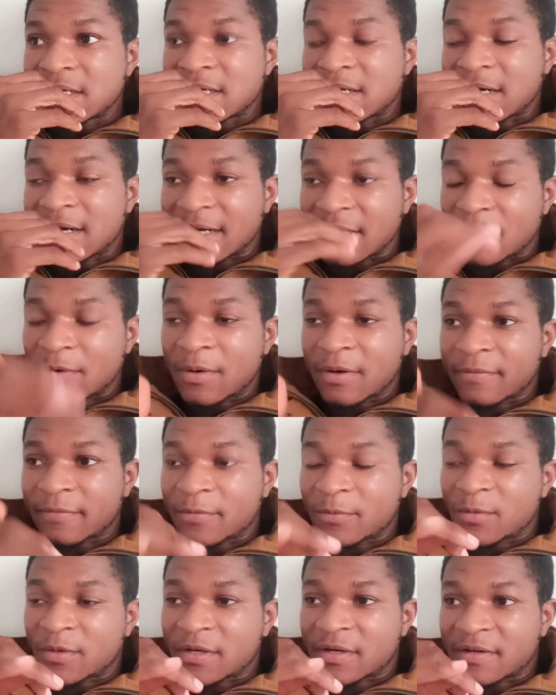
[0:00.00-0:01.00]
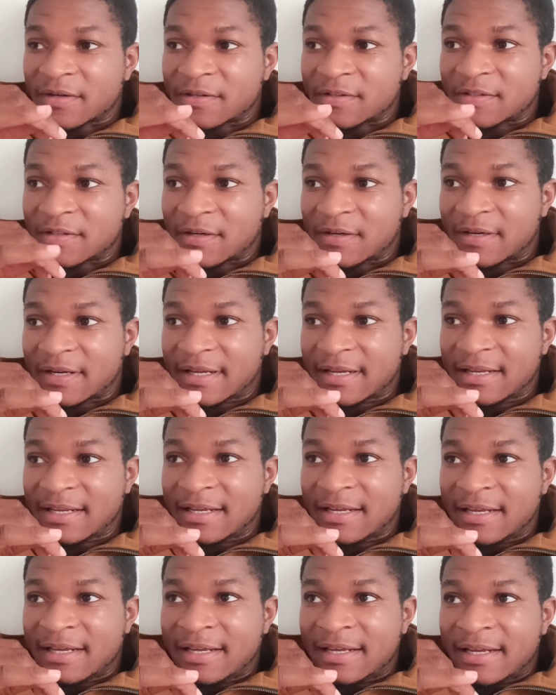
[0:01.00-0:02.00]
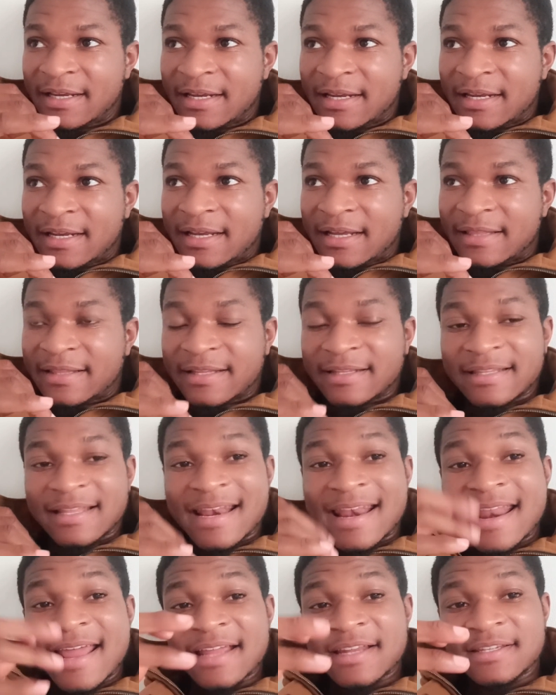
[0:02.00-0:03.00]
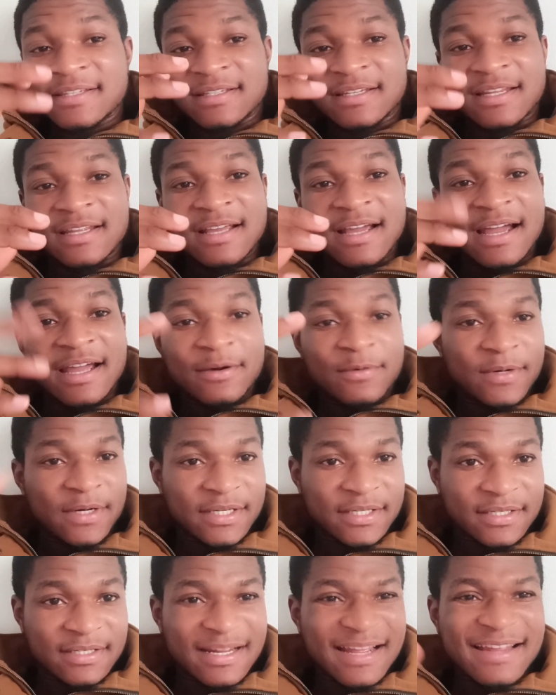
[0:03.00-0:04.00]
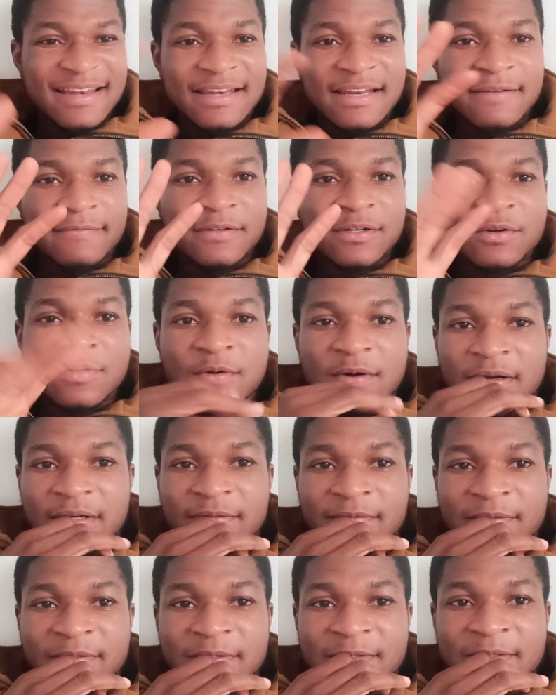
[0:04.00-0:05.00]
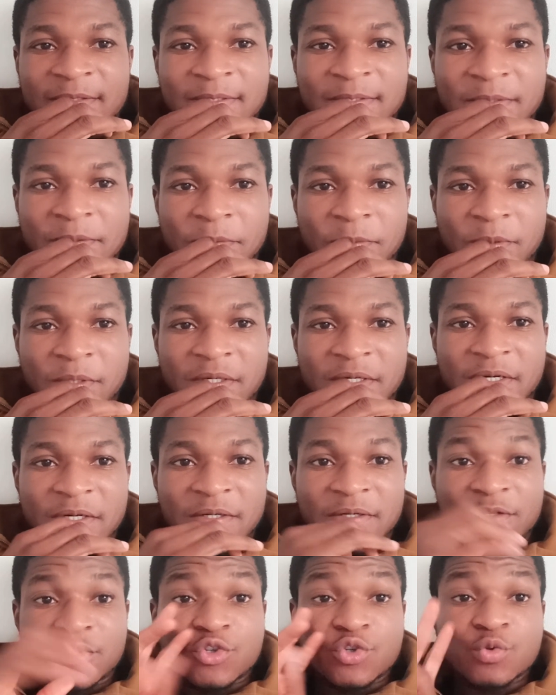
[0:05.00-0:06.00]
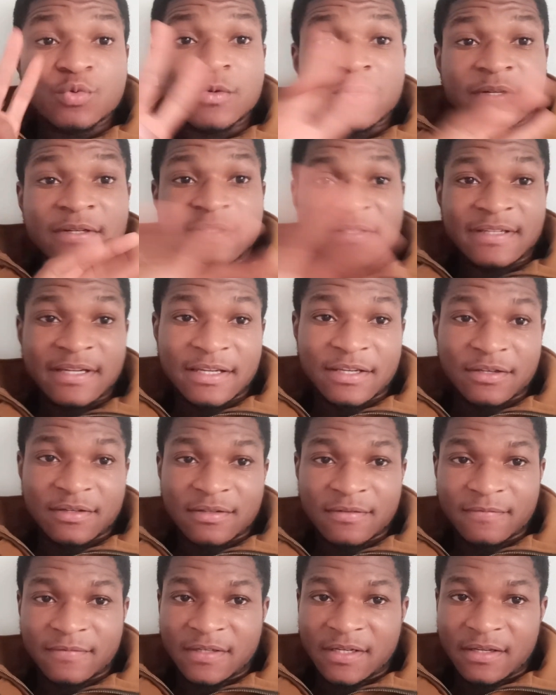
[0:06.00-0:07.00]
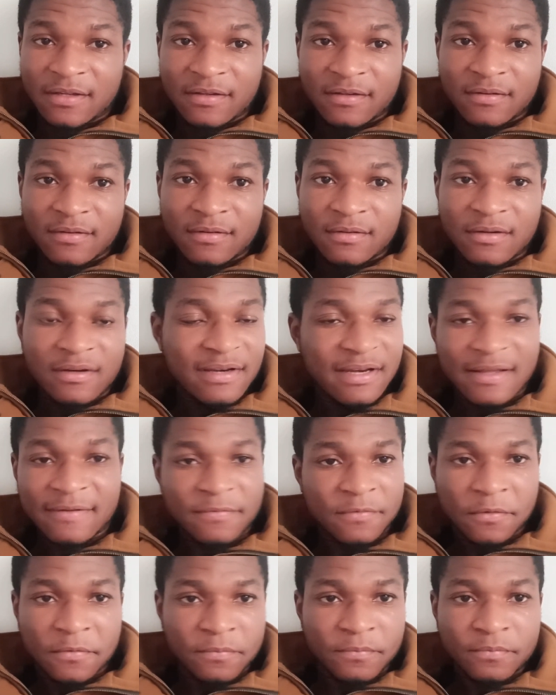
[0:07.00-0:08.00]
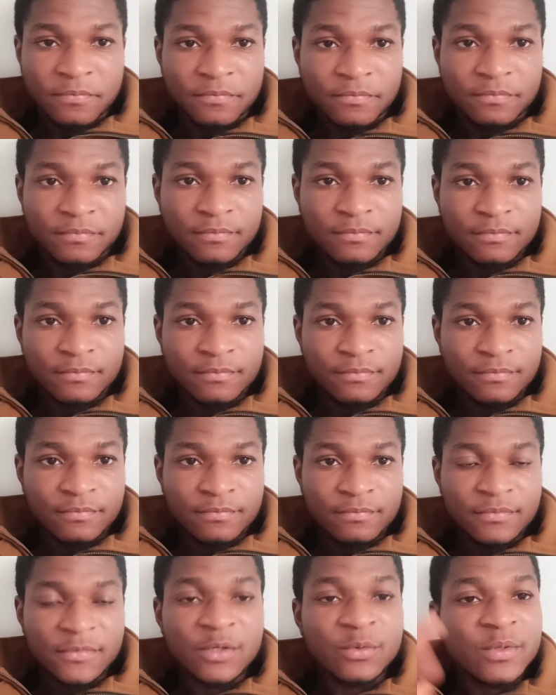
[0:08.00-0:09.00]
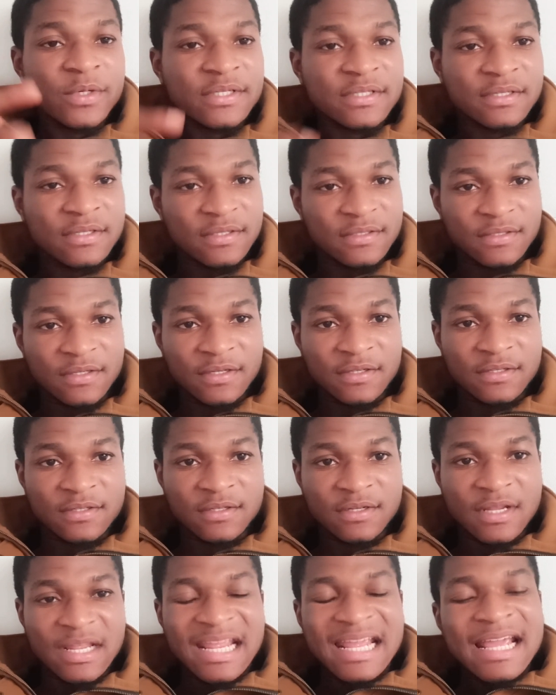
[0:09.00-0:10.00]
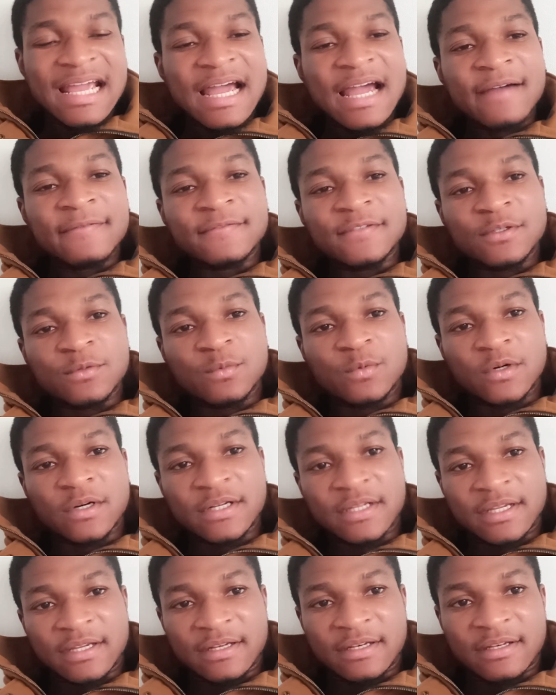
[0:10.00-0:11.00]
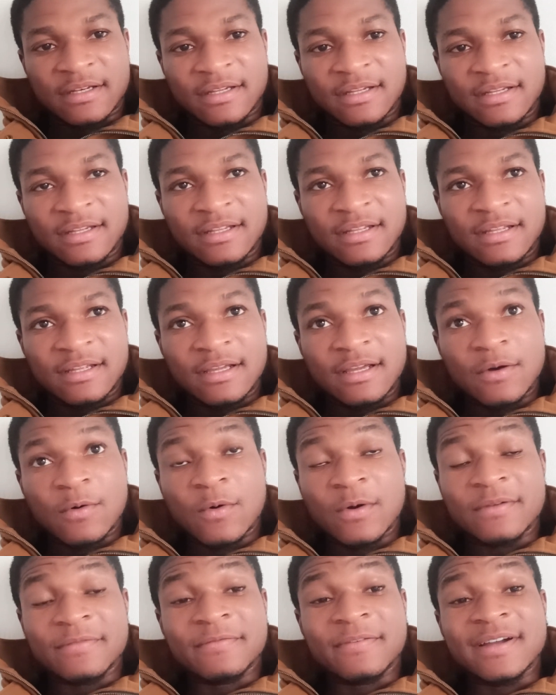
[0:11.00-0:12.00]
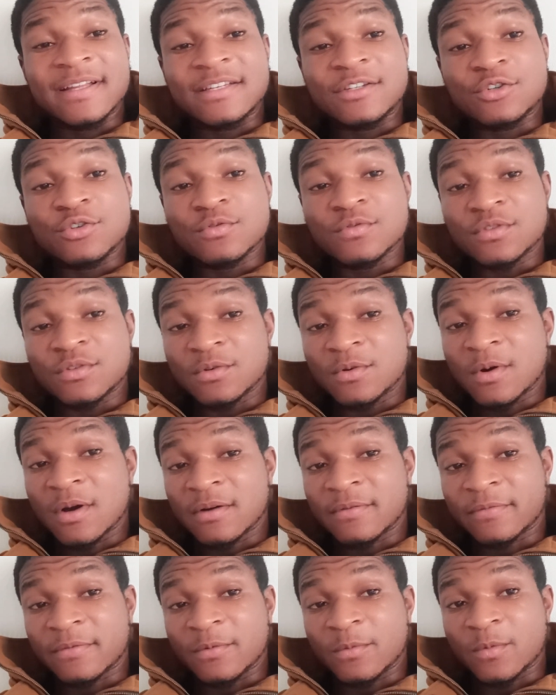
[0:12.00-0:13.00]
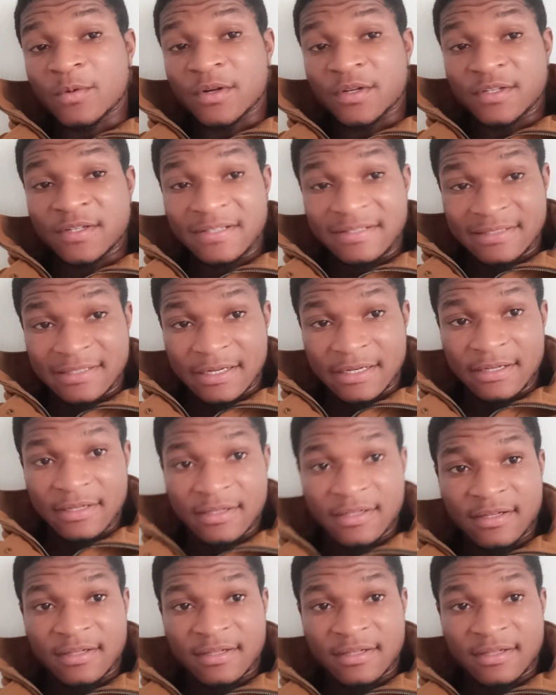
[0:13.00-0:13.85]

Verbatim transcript: i go out for work on a sunday then the next day i rest i never go out for work two consecutive day never the reason is this after working or if i choose to go out for work today